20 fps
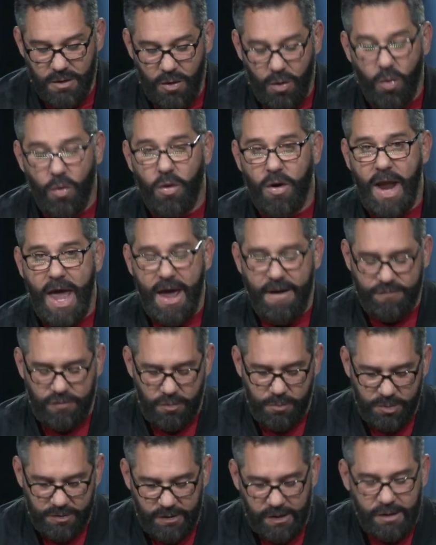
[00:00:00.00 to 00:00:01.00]
Or after a
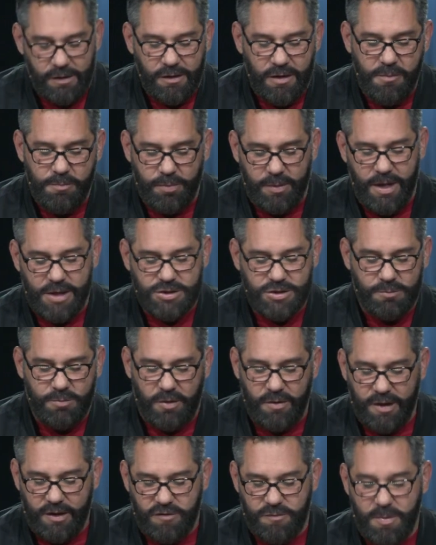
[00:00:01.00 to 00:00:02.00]
particularly
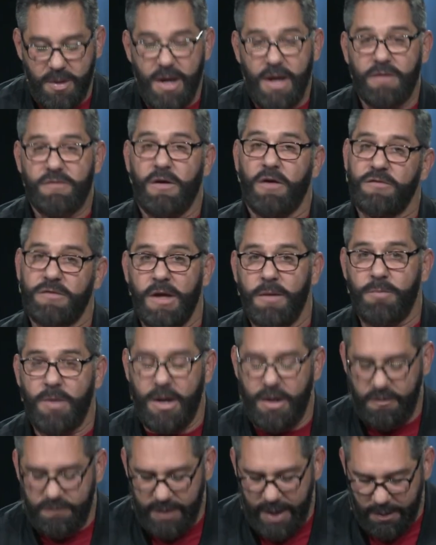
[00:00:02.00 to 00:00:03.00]
pleasurable experience. I'll skip
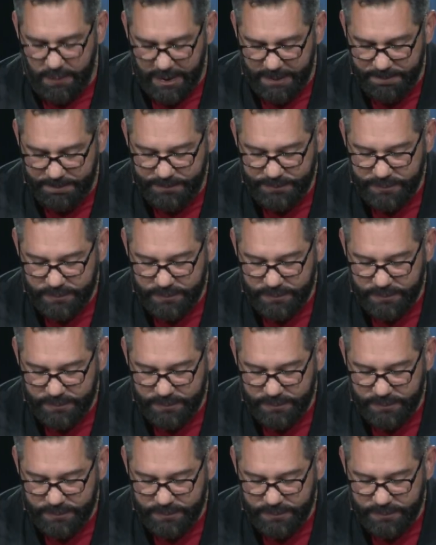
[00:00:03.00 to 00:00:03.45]
right over that one.